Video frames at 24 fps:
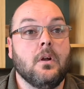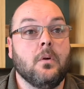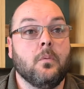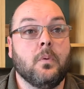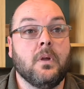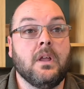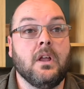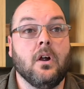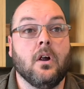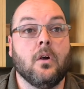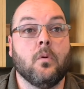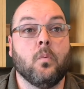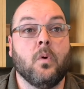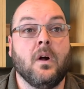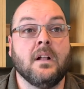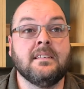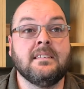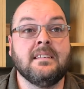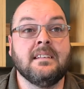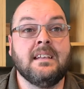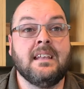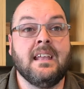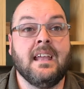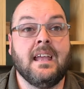We are
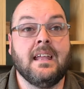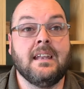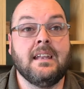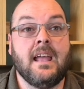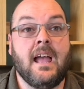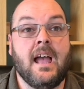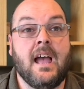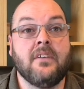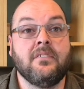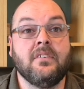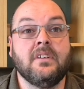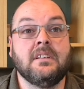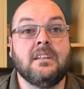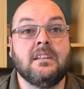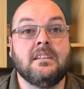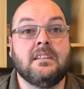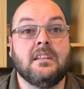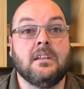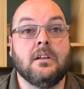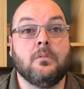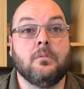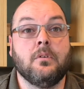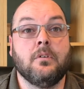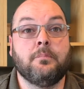once again having to
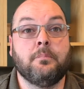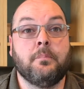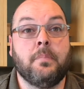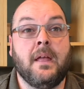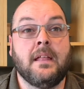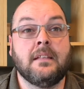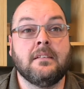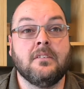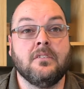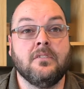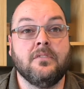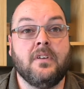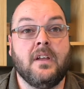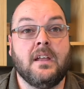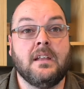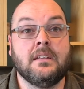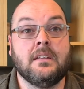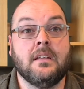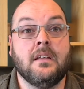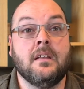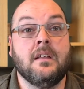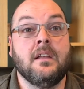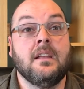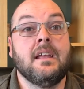deal with
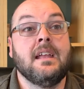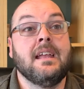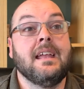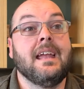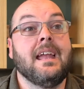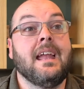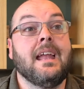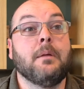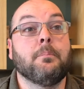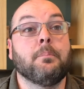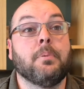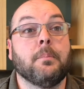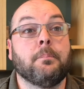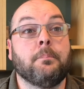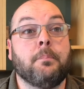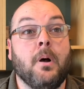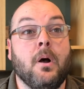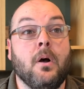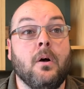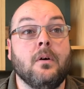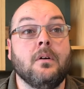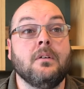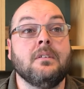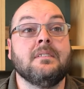Pennsylvania, a
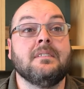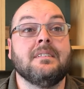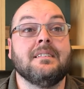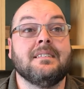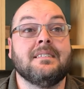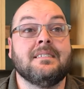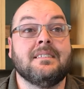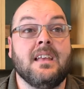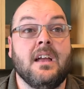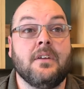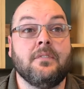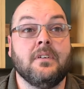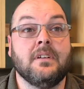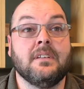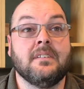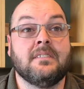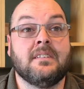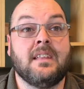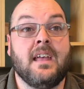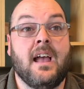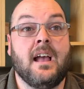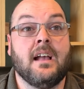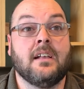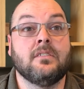proposed severance
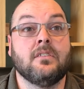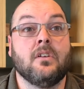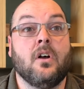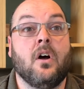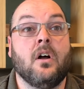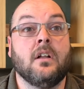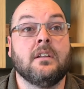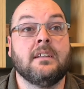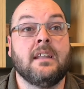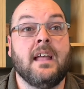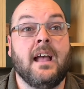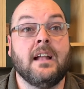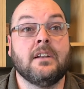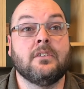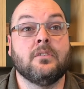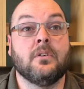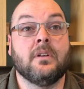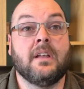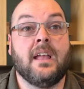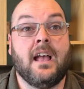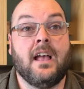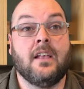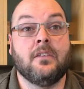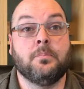tax on
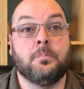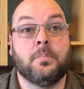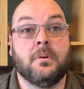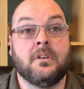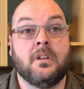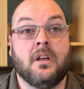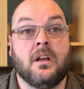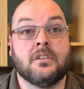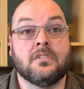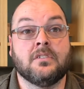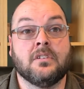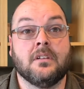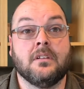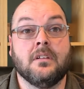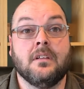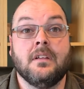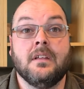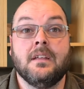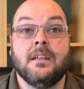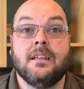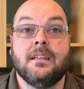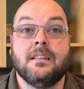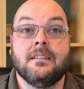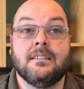natural gas production.
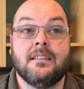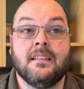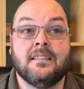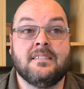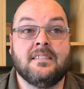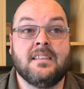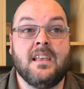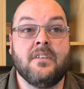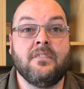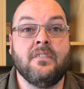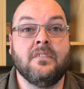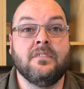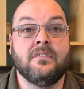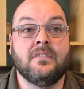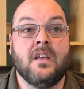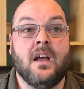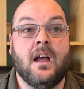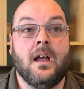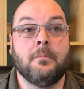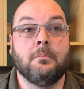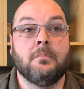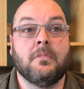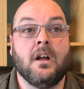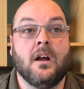The seventh
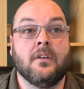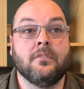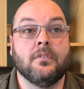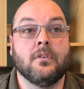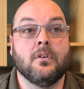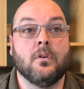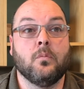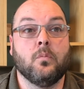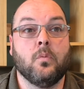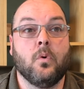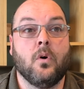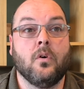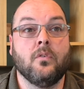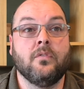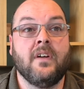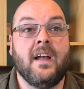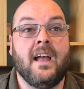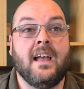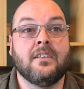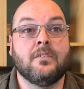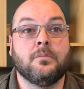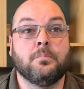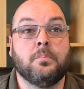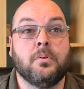time Governor Wolf
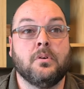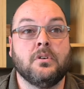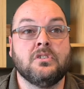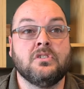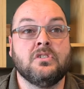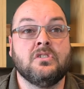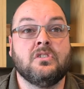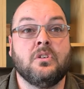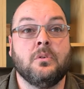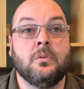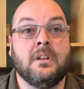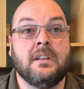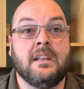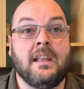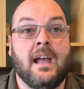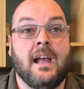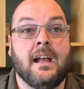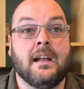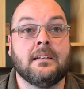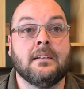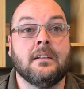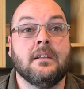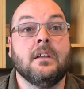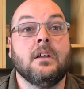has pushed to
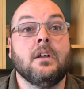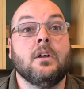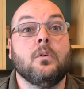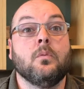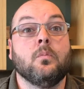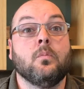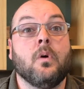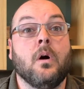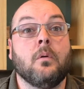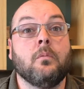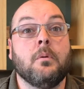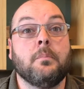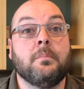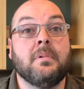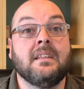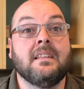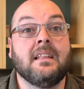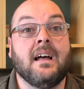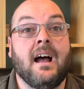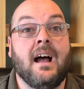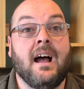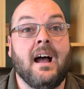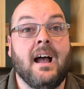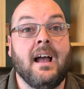enact what would be
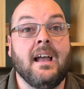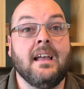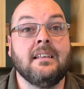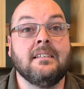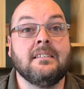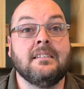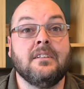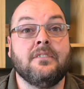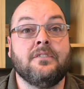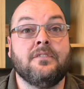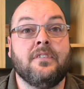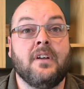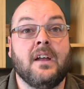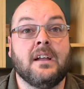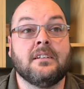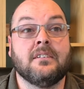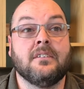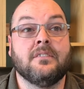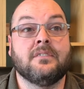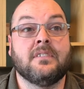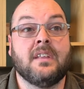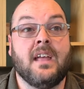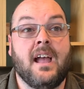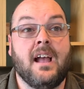the highest
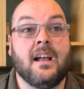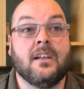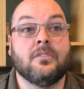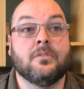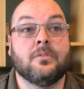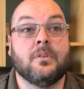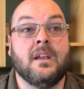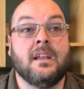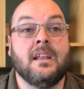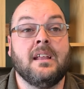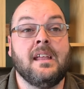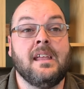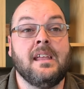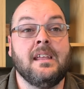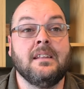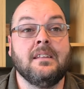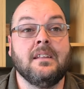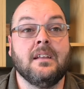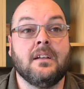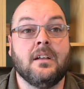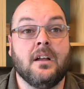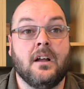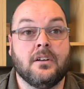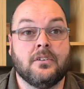effective tax rate in
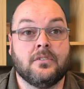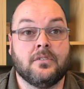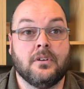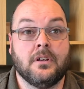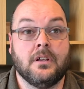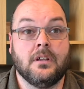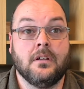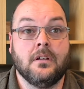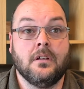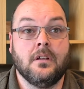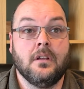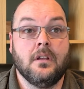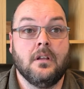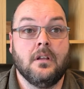the country.